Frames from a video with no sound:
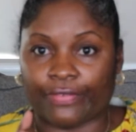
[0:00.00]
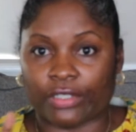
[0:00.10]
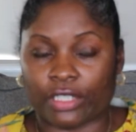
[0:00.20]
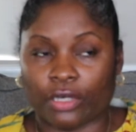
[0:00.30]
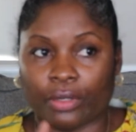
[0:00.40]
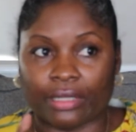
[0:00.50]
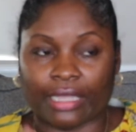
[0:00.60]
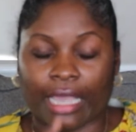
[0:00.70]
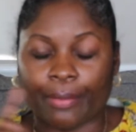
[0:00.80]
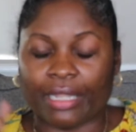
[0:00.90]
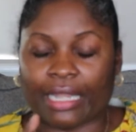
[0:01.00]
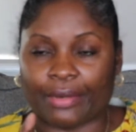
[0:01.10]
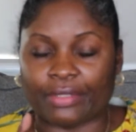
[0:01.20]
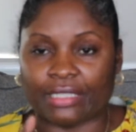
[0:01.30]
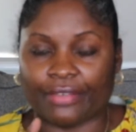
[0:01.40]
you sew it the hem
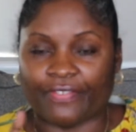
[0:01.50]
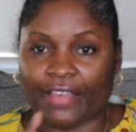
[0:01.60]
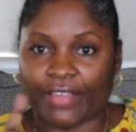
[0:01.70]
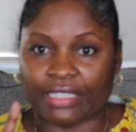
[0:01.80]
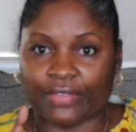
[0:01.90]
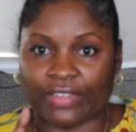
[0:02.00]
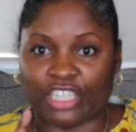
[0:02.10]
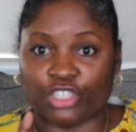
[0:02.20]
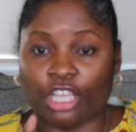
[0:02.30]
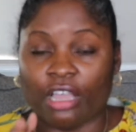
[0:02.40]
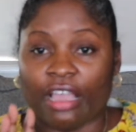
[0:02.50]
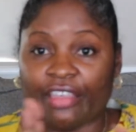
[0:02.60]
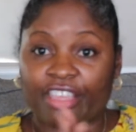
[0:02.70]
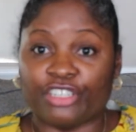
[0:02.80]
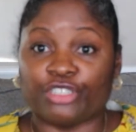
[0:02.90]
allowance at 5/8 of an inch,
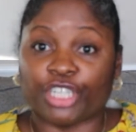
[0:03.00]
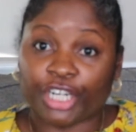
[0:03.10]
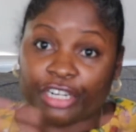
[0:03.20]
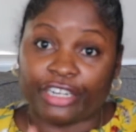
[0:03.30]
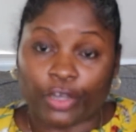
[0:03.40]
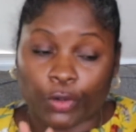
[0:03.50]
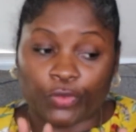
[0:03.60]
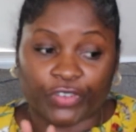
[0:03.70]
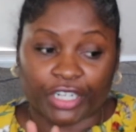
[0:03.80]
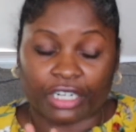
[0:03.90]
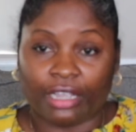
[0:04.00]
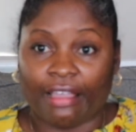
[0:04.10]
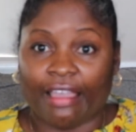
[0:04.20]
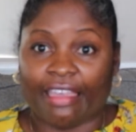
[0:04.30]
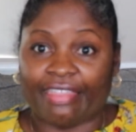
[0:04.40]
and then you turn it over,
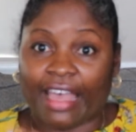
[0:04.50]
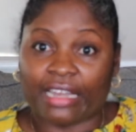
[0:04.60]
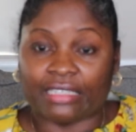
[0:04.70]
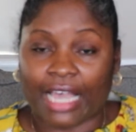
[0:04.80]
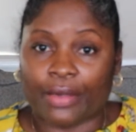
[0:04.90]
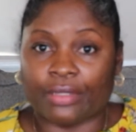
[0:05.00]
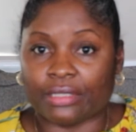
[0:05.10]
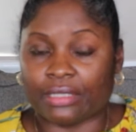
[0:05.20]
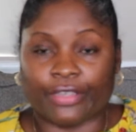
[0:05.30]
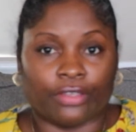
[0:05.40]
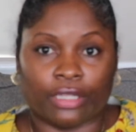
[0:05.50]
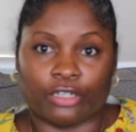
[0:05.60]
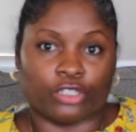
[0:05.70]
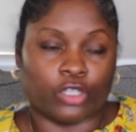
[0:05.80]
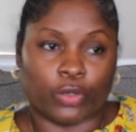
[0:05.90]
and that is how it's sleeve.
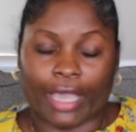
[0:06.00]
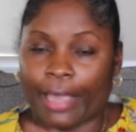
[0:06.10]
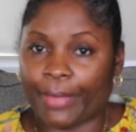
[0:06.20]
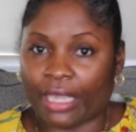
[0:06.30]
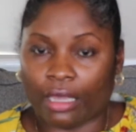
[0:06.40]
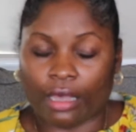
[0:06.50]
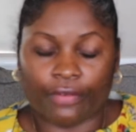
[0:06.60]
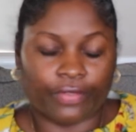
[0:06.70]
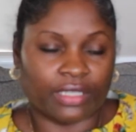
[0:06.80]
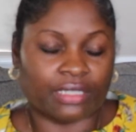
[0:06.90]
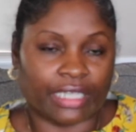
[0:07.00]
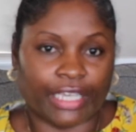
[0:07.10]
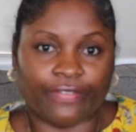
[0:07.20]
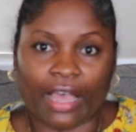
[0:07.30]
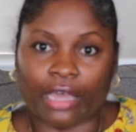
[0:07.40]
There's no hemming of the
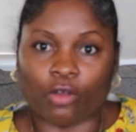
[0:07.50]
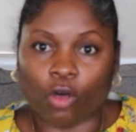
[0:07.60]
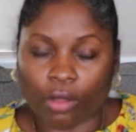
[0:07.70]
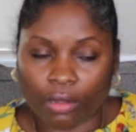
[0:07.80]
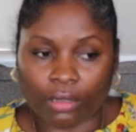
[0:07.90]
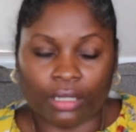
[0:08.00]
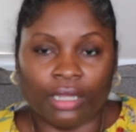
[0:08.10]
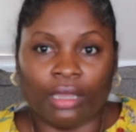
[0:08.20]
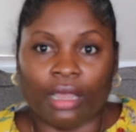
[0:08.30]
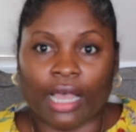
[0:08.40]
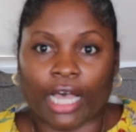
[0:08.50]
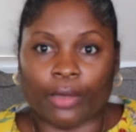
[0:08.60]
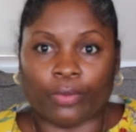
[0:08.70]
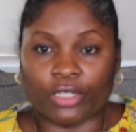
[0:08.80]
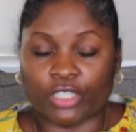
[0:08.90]
sleeve at all.
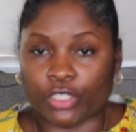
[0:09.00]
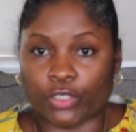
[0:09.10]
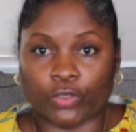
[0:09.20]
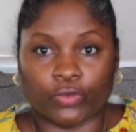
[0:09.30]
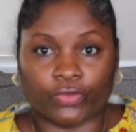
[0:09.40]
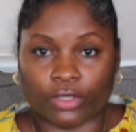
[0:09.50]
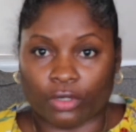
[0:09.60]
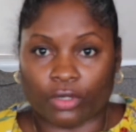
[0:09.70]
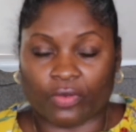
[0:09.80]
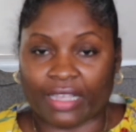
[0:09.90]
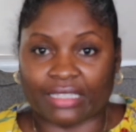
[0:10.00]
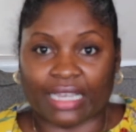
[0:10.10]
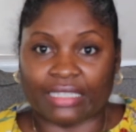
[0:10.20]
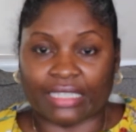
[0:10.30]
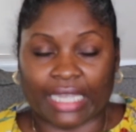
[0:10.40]
Once you sew the right
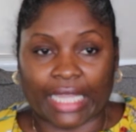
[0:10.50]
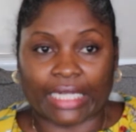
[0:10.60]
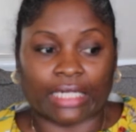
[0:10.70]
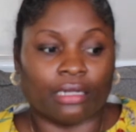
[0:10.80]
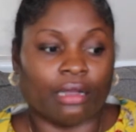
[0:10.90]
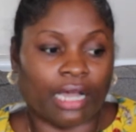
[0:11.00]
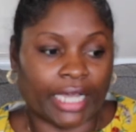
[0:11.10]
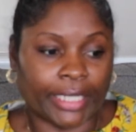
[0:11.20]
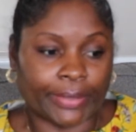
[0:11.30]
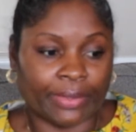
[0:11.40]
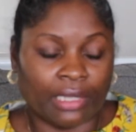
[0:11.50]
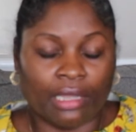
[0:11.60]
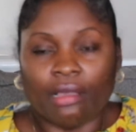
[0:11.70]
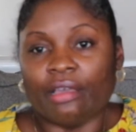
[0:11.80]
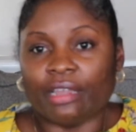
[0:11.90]
size together
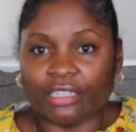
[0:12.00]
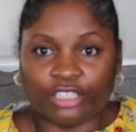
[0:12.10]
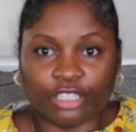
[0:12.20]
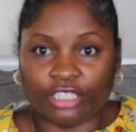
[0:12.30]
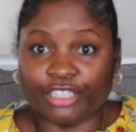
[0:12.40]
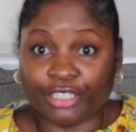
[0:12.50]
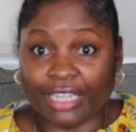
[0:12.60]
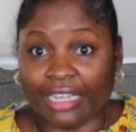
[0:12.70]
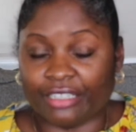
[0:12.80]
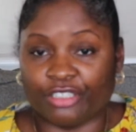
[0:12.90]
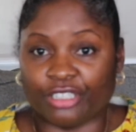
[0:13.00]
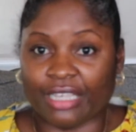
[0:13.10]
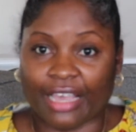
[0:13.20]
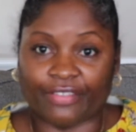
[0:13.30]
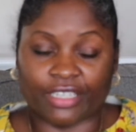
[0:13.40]
and understitch it, you're done. You just
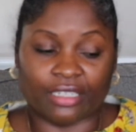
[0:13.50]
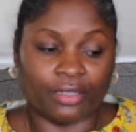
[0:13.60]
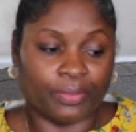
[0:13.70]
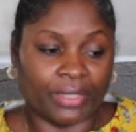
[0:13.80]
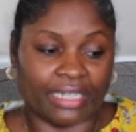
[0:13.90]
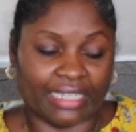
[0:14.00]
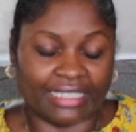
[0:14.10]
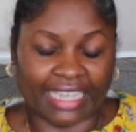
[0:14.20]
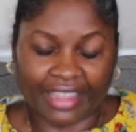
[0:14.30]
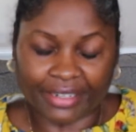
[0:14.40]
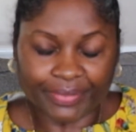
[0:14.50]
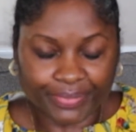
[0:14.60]
have to put it in together.